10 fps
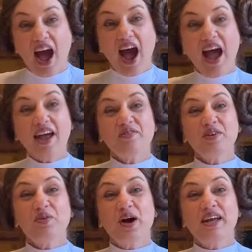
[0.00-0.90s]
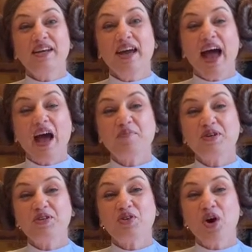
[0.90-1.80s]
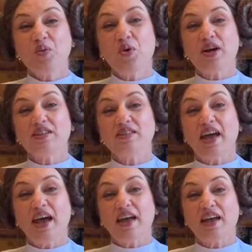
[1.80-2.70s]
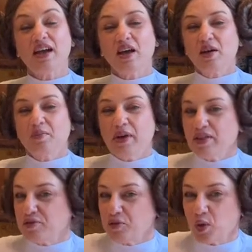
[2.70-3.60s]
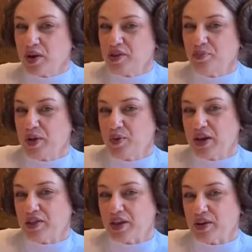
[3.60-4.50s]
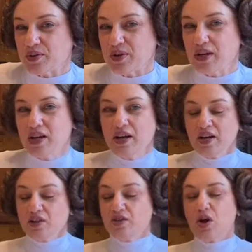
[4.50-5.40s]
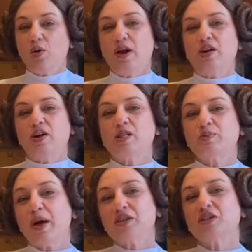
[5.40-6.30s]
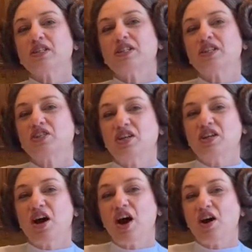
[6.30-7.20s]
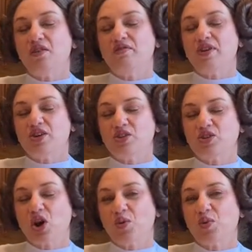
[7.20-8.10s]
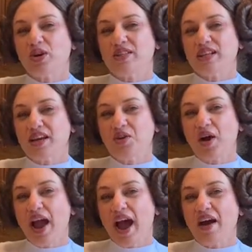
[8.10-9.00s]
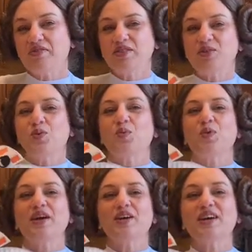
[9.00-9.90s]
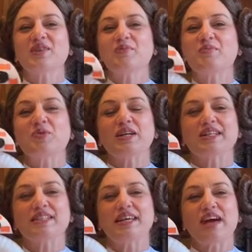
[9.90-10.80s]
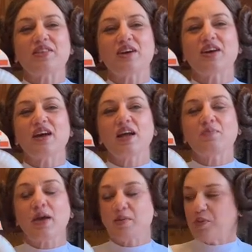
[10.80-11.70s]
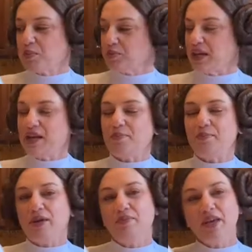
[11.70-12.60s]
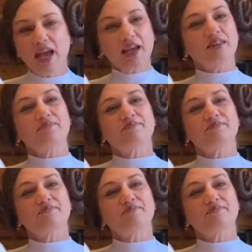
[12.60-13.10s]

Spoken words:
Hi everyone, happy Star Wars Day. May the 4th be with you. So in our special edition of Star Wars Day Crafts, we are going to be putting together a paper plate BB-8.